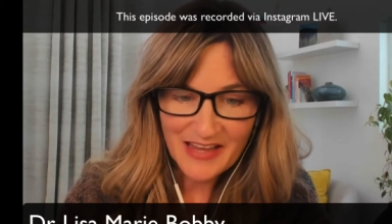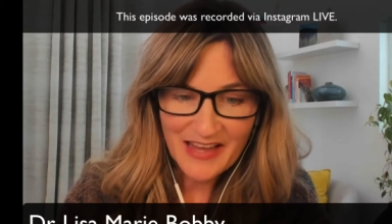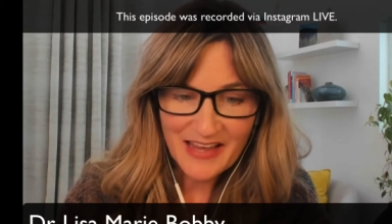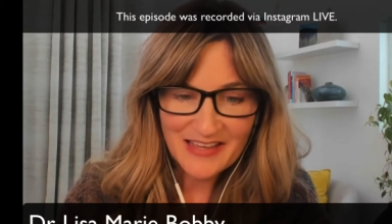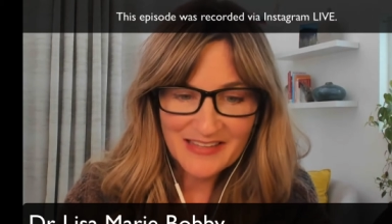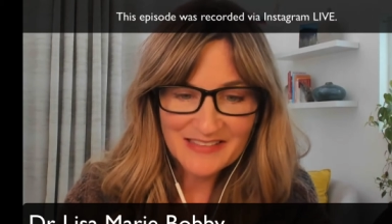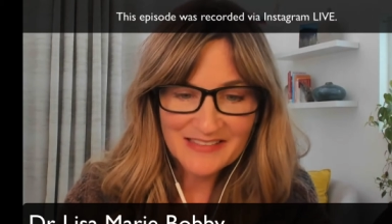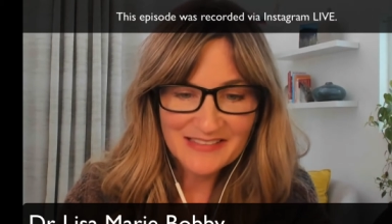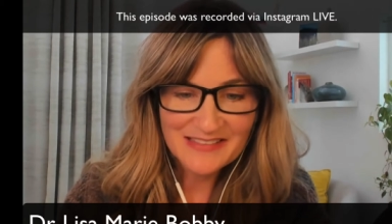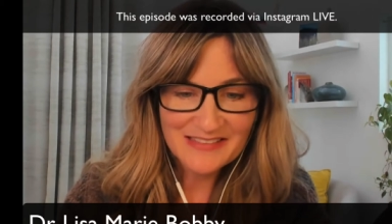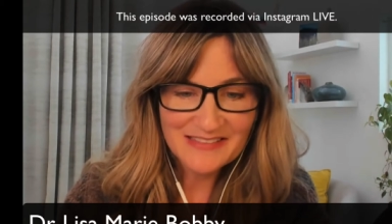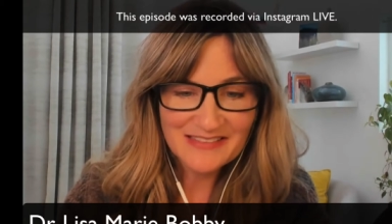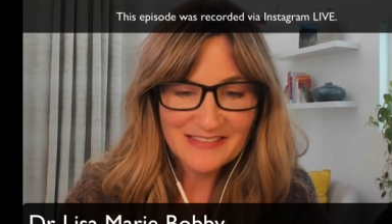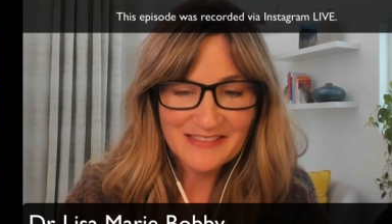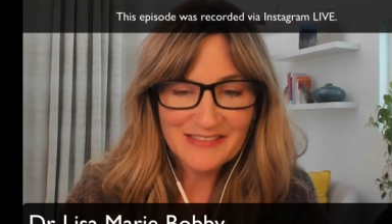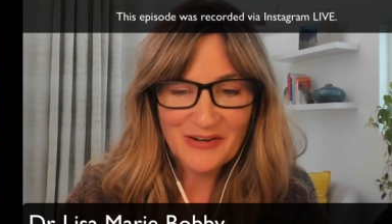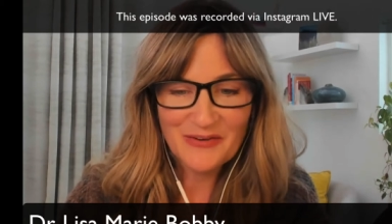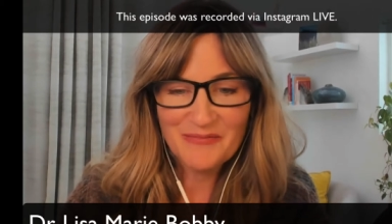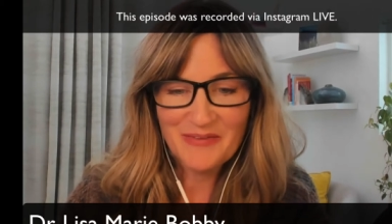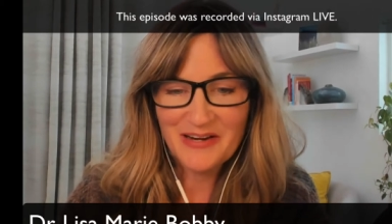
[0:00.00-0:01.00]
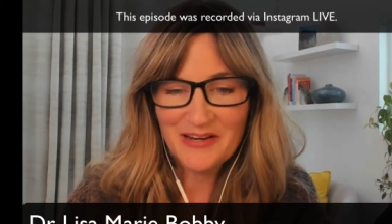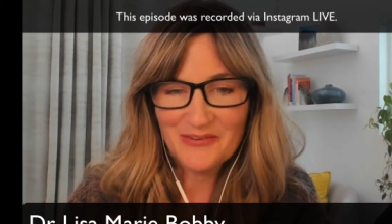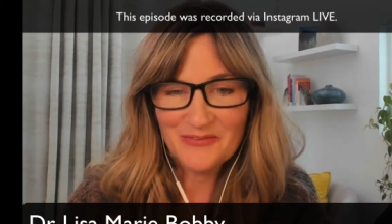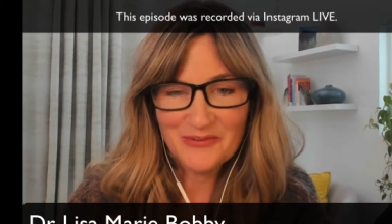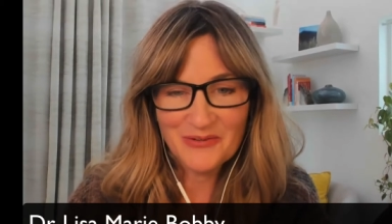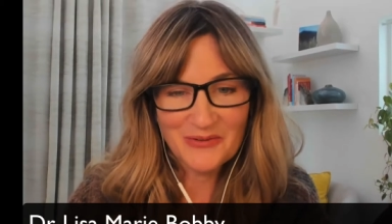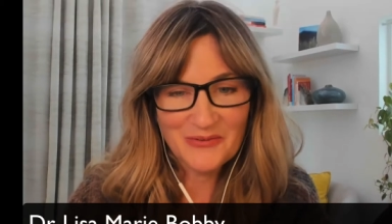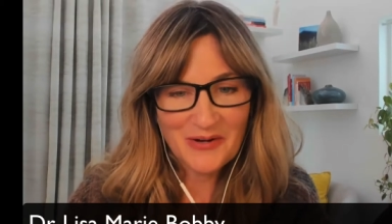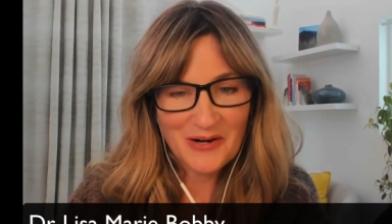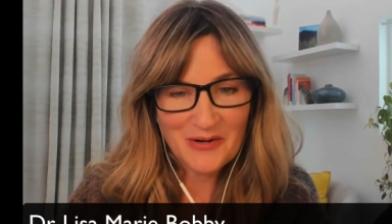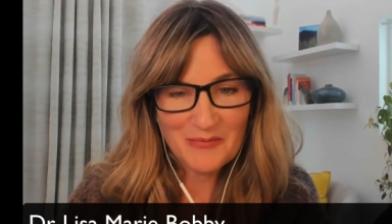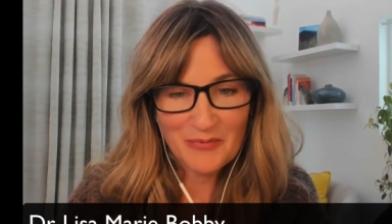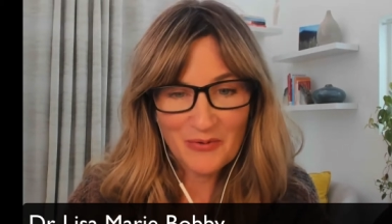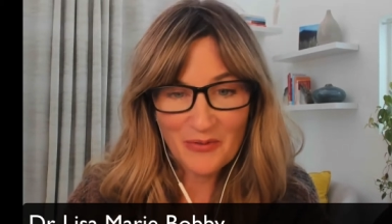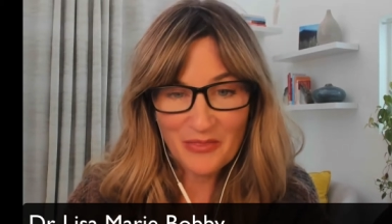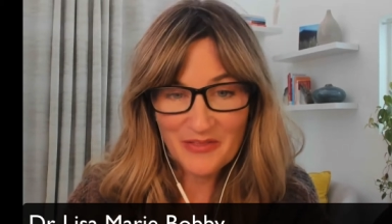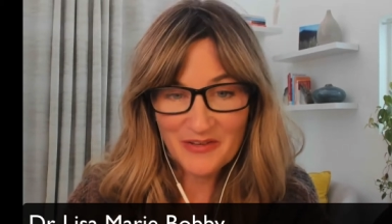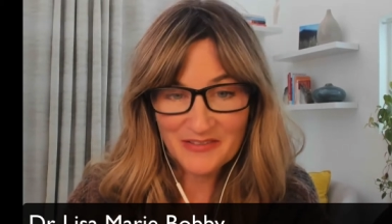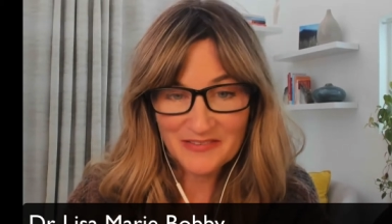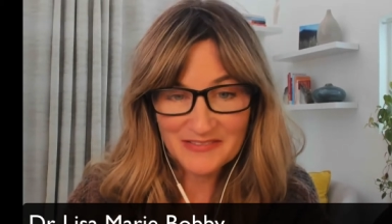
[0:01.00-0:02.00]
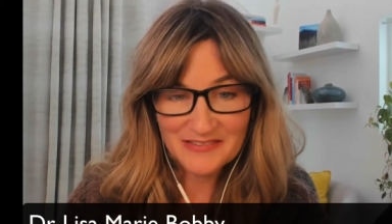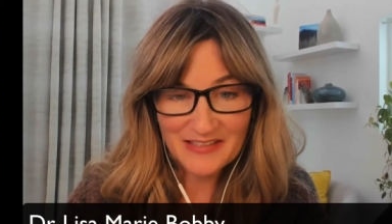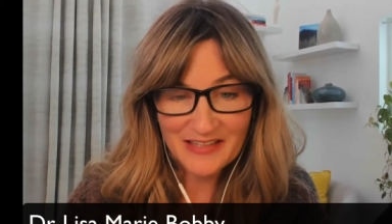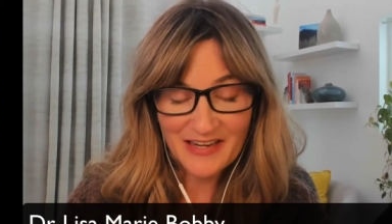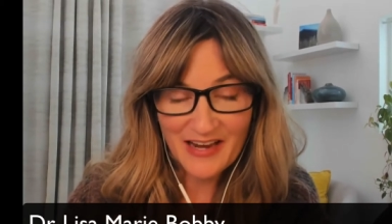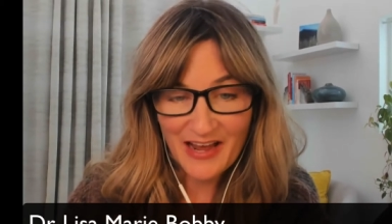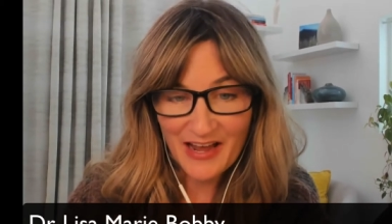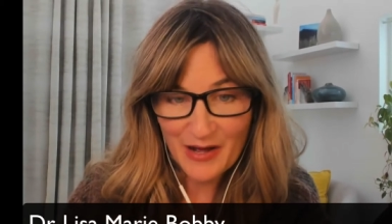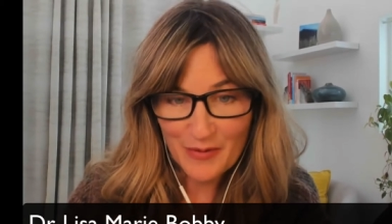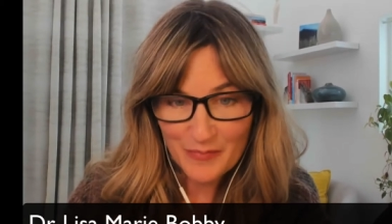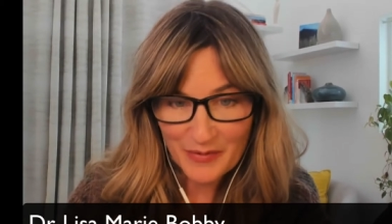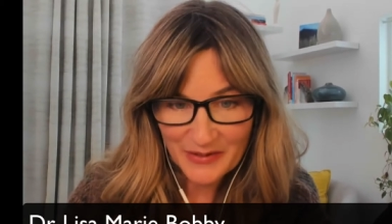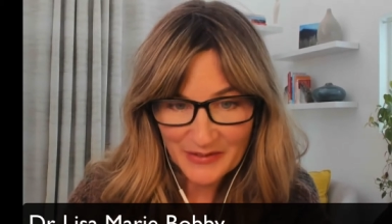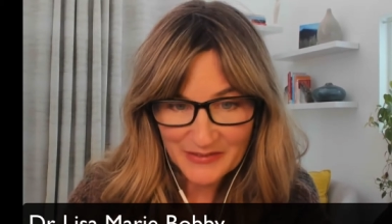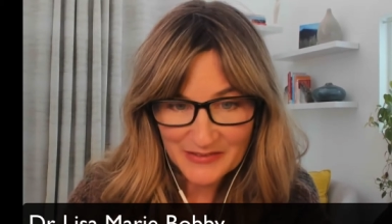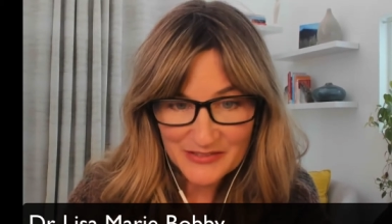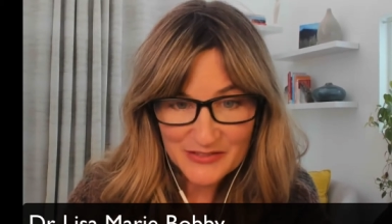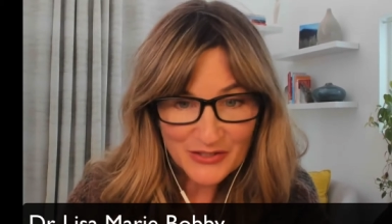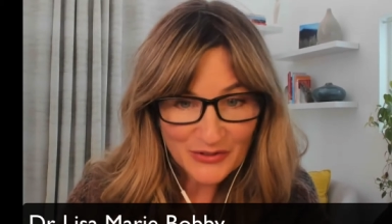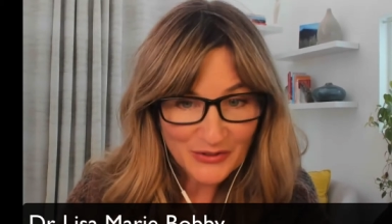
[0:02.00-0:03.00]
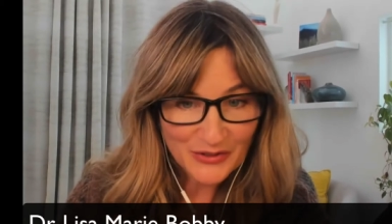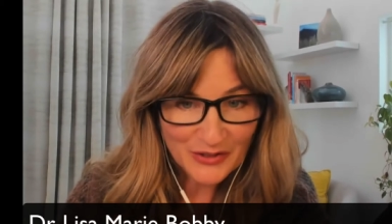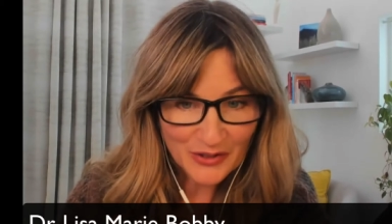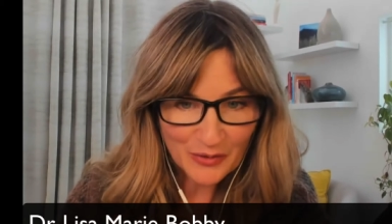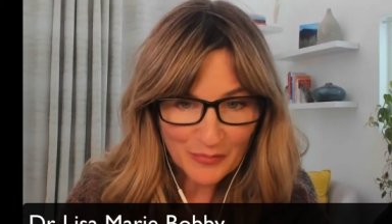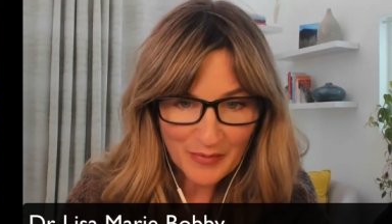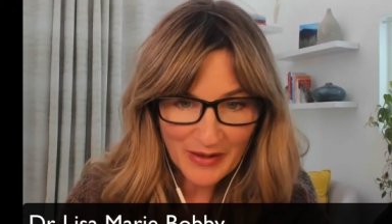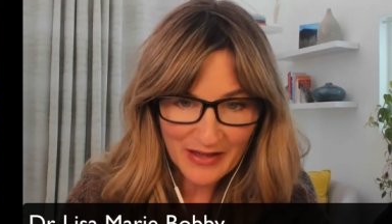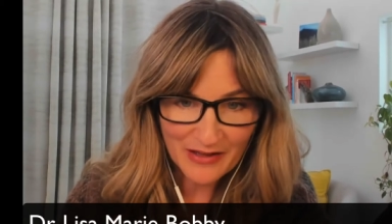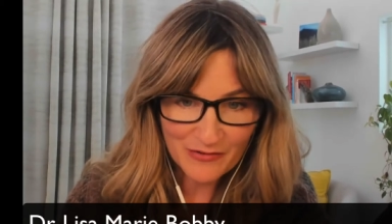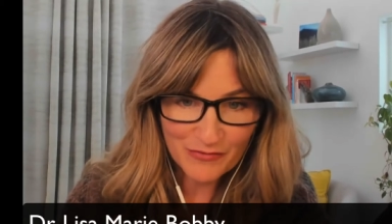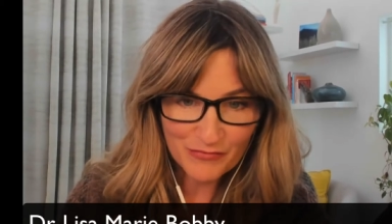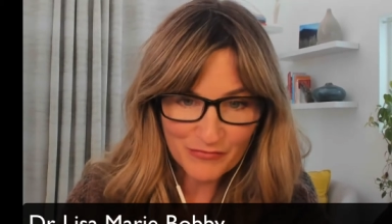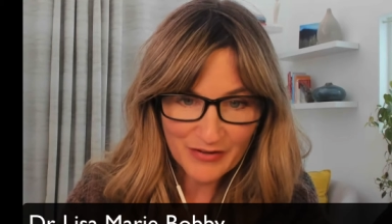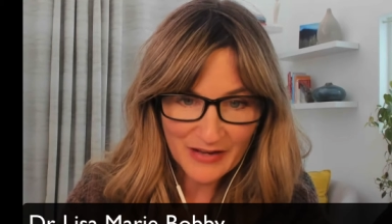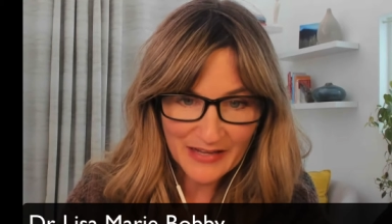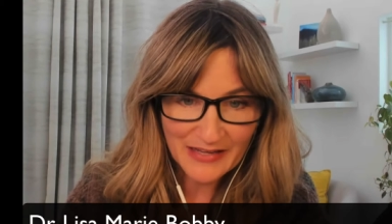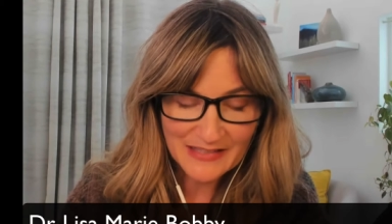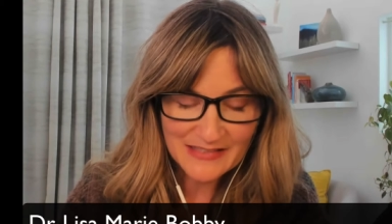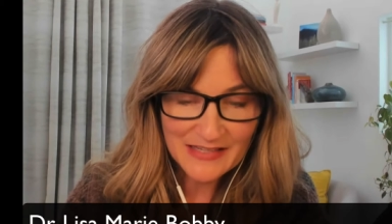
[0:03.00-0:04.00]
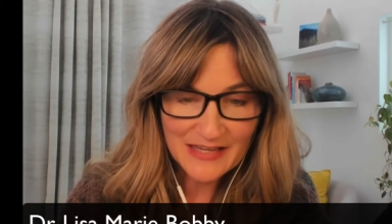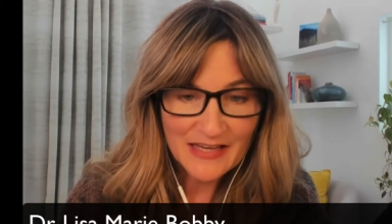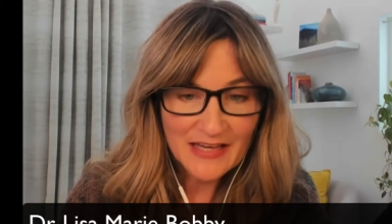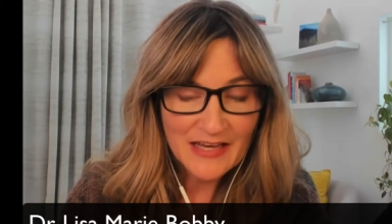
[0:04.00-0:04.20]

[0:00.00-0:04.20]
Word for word: and so many regrettable things can happen during a bad fight.